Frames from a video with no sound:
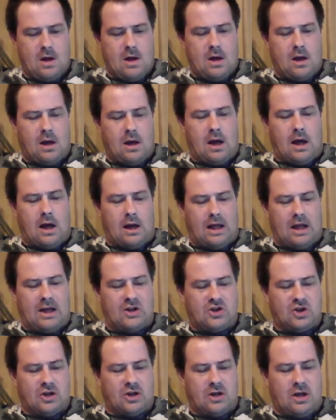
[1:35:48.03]
Yeah, Lake
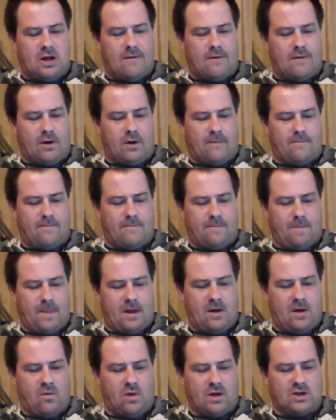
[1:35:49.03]
Geneva
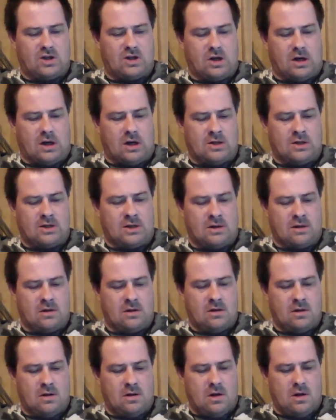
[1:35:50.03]
in Wisconsin.
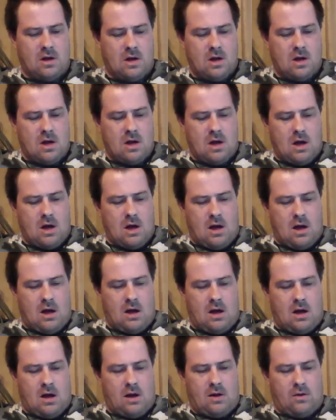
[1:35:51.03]

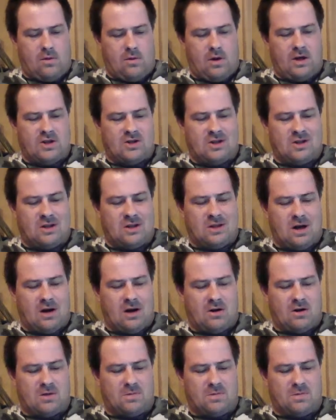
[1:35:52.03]
The reason
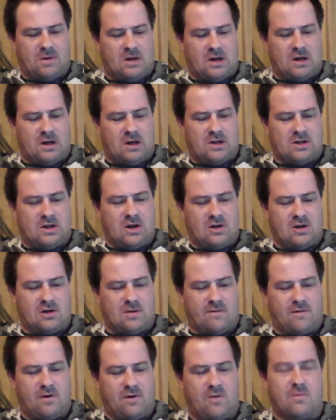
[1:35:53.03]
there is because there's a
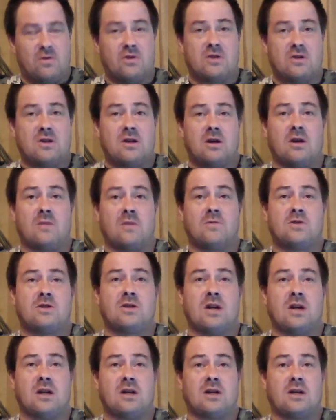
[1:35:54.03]
few museums
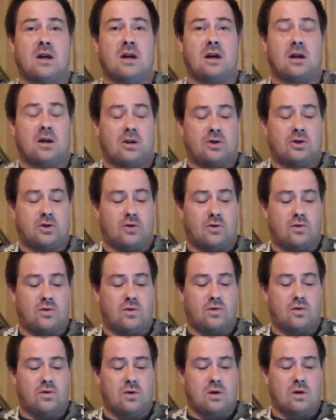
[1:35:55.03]
dedicated
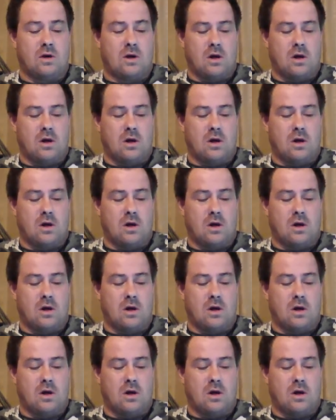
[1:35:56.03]
to.